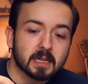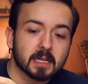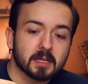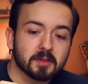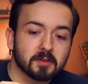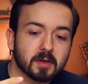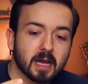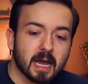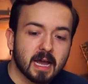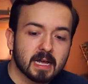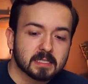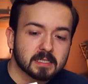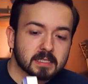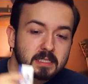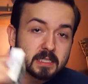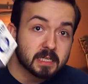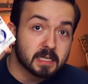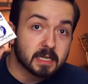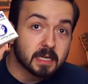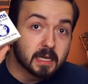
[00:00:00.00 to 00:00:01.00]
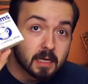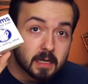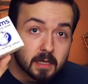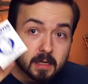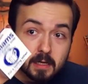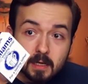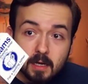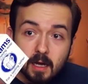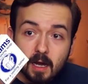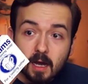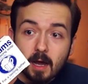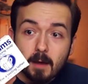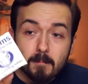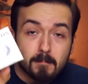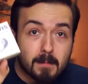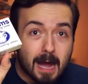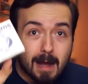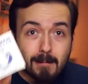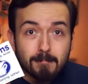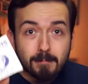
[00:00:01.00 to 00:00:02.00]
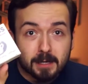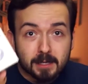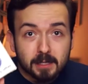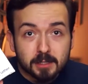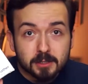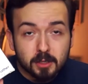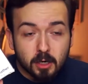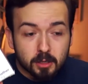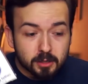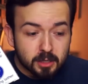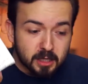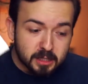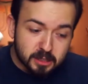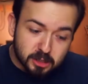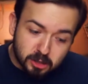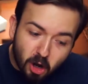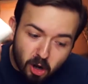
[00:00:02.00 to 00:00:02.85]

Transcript: let you guys see uh, my opinions on this.